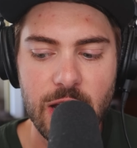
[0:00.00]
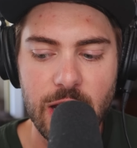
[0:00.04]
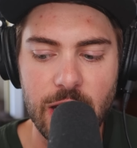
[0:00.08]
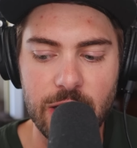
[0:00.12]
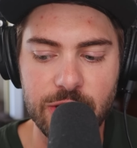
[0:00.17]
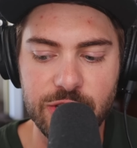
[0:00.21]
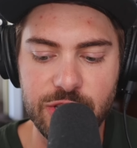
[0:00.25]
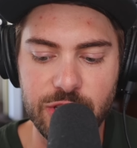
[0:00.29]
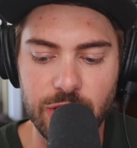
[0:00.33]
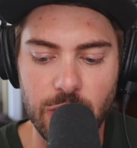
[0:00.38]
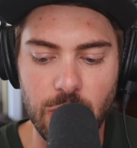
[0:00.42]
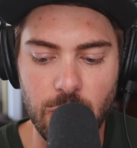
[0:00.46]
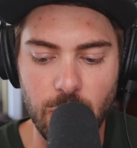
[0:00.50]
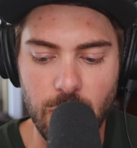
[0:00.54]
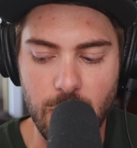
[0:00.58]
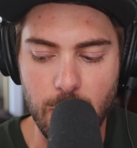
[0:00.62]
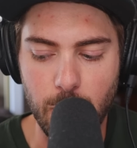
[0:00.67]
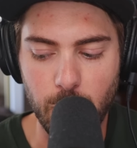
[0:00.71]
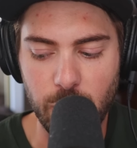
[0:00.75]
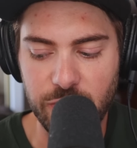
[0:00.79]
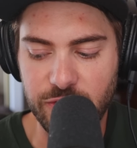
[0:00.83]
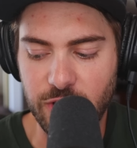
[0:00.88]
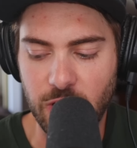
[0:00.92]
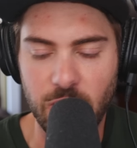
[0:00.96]
And so
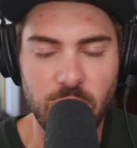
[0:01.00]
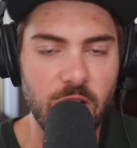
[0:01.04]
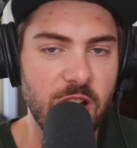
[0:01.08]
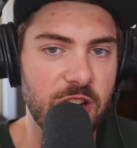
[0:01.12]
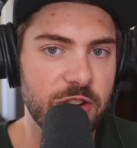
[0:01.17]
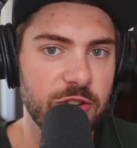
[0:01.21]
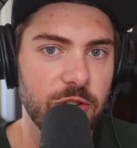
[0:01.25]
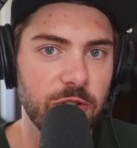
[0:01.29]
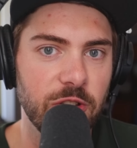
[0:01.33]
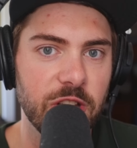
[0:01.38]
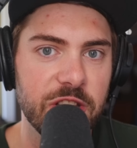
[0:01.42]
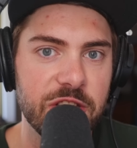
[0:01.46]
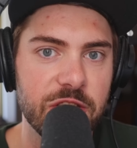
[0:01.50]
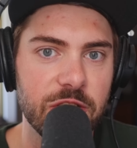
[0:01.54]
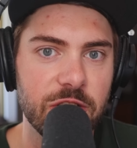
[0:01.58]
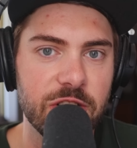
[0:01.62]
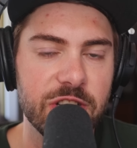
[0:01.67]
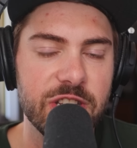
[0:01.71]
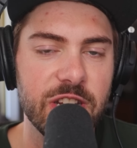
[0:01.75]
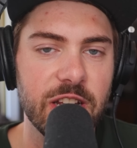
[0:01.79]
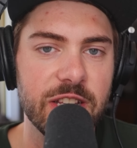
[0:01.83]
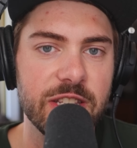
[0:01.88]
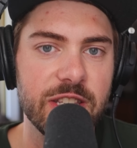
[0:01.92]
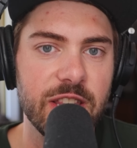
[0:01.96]
we've got a lot of new
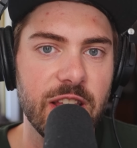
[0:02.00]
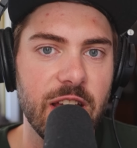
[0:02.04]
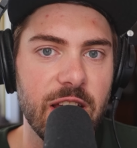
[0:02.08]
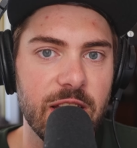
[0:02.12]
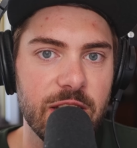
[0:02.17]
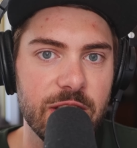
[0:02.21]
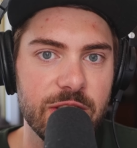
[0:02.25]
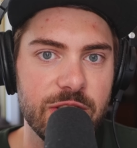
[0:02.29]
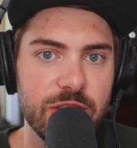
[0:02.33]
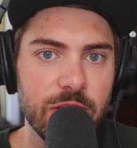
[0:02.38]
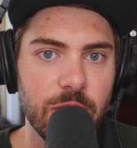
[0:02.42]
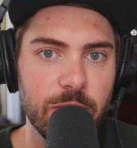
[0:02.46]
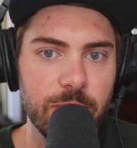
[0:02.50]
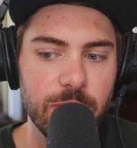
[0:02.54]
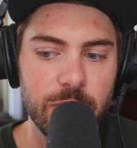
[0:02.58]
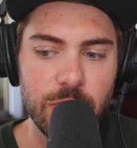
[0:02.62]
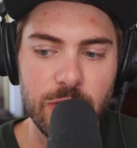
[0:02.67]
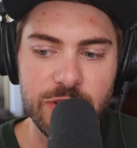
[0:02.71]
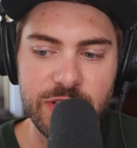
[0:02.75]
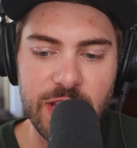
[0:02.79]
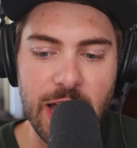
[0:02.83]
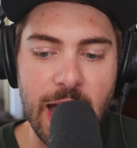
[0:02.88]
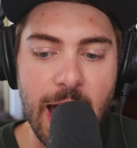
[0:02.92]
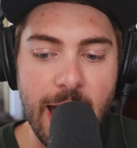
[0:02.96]
listeners since then. And so for
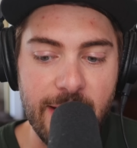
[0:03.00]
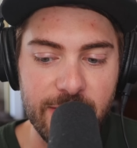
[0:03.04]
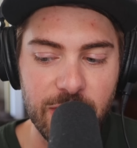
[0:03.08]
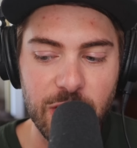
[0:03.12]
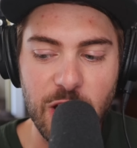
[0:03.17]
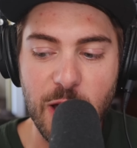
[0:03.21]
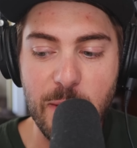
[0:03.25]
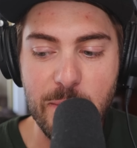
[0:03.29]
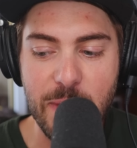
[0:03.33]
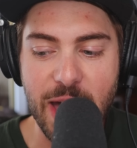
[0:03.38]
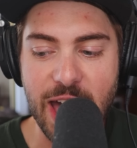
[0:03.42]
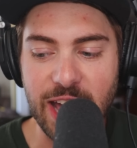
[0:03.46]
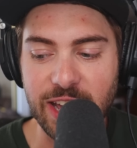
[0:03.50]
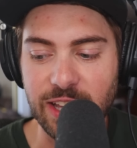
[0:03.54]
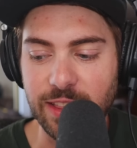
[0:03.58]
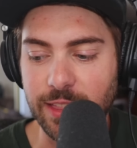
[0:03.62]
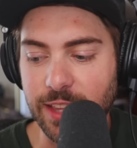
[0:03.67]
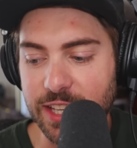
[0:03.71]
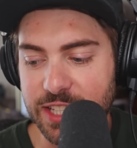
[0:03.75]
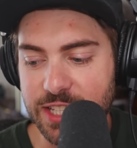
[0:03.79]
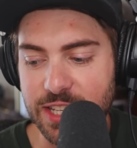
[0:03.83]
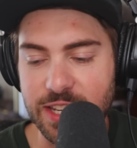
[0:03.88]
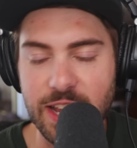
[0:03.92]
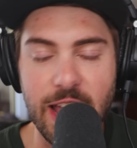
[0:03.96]
those that haven't gone back
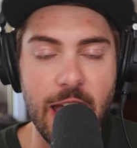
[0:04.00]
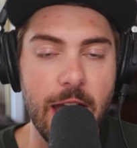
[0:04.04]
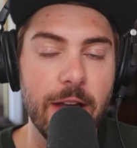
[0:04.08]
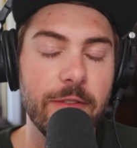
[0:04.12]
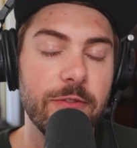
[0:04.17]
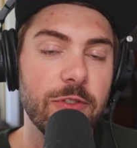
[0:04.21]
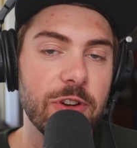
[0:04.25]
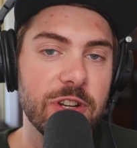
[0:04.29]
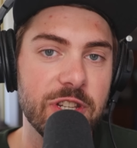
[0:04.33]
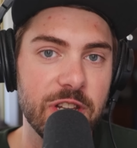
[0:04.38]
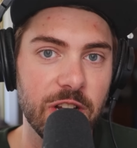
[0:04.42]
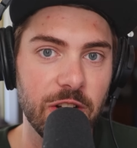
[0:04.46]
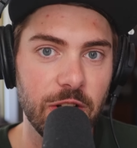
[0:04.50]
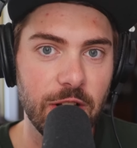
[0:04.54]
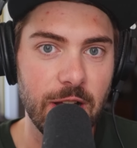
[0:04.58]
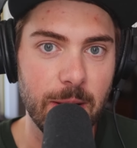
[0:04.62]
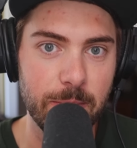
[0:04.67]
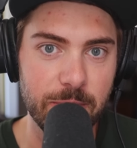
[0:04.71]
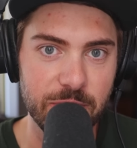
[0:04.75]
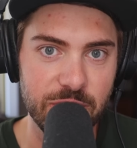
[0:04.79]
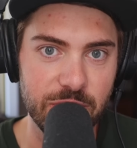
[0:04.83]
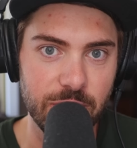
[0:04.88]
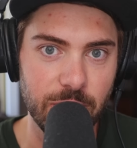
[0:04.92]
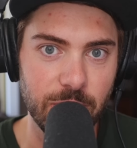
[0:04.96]
and listened to every single
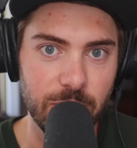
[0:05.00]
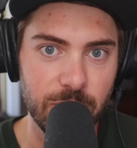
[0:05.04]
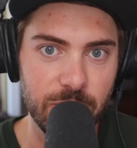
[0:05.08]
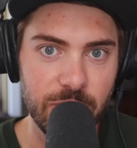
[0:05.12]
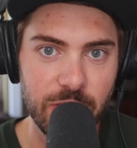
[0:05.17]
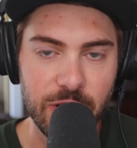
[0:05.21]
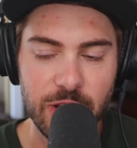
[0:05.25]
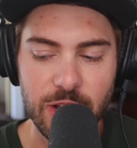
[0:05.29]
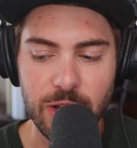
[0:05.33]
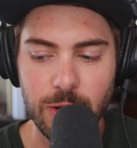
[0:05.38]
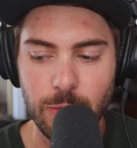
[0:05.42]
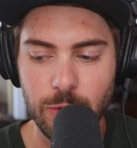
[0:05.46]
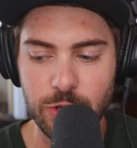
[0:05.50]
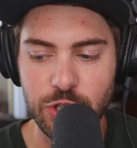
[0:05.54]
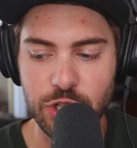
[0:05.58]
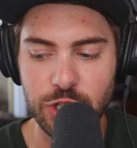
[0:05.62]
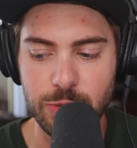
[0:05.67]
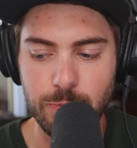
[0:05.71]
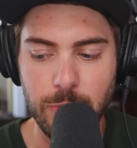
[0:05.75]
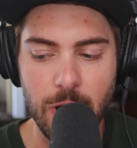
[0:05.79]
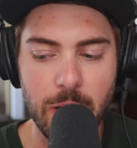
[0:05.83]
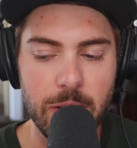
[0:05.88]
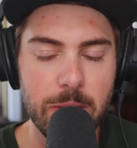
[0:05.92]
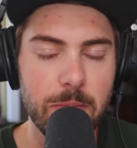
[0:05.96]
episode, which
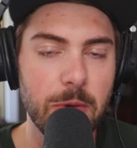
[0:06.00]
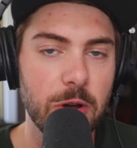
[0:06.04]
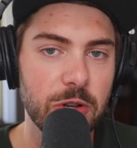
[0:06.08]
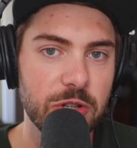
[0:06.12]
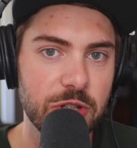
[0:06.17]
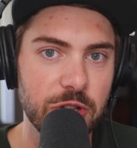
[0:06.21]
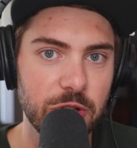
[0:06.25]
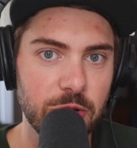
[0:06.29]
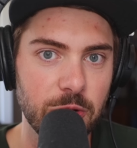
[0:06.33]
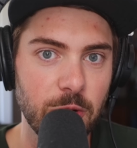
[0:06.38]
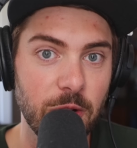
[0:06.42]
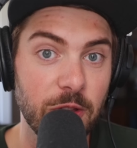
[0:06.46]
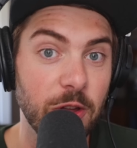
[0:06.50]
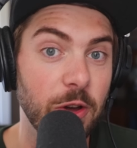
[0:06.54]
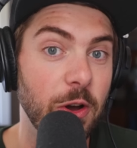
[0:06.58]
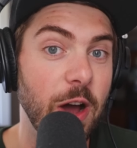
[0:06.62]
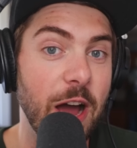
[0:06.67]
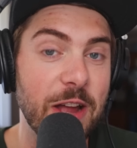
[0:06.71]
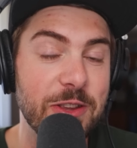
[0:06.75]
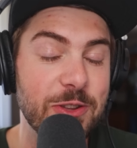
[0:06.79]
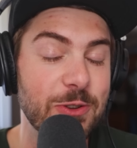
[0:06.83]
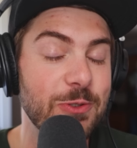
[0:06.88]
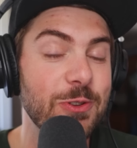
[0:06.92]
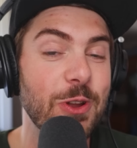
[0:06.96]
is probably most of you, although
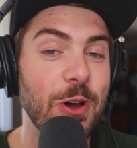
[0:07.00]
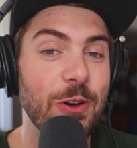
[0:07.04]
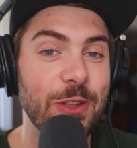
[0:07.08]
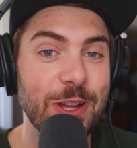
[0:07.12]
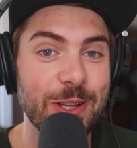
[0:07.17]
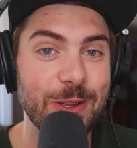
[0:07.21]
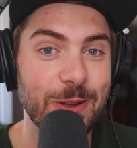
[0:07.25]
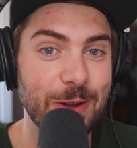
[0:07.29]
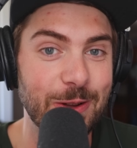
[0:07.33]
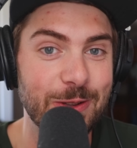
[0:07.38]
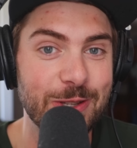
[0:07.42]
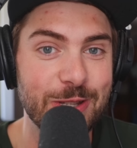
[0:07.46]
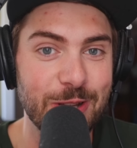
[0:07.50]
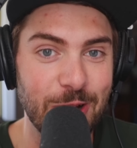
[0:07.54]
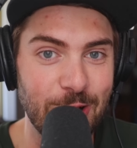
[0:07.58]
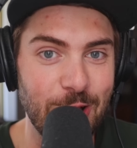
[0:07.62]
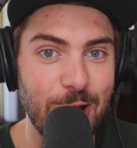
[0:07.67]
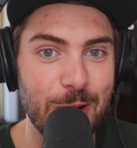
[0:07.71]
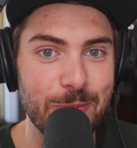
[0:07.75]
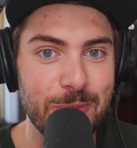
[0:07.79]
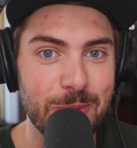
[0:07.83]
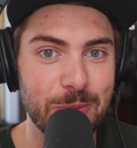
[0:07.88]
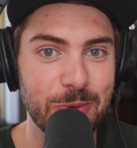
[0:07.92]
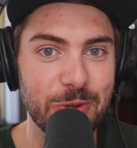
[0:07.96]
I do know that a
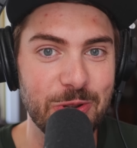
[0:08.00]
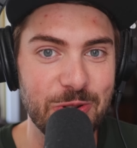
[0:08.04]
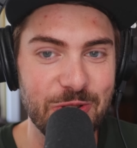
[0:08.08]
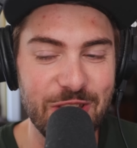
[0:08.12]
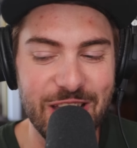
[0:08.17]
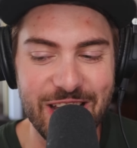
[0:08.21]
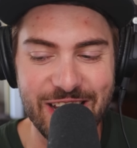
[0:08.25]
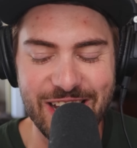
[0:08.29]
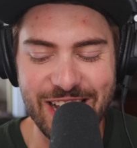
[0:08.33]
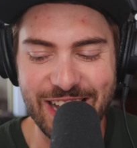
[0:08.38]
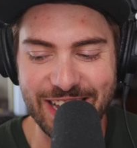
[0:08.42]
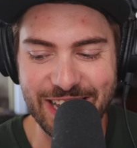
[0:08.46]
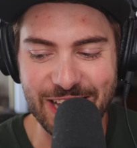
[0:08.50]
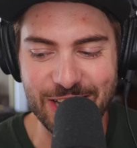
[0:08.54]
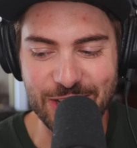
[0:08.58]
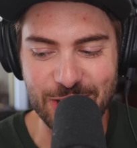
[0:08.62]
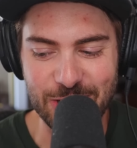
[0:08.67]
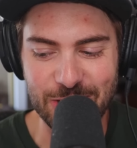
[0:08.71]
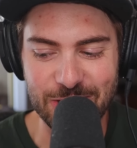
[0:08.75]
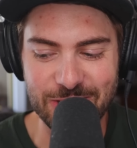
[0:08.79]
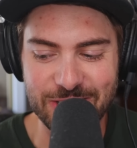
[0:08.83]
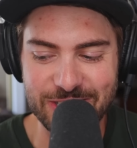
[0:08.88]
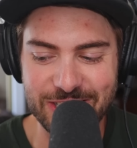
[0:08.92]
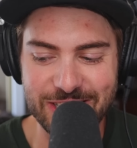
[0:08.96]
lot of people do that. I get
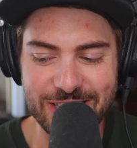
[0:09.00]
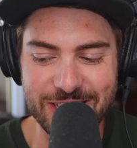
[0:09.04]
your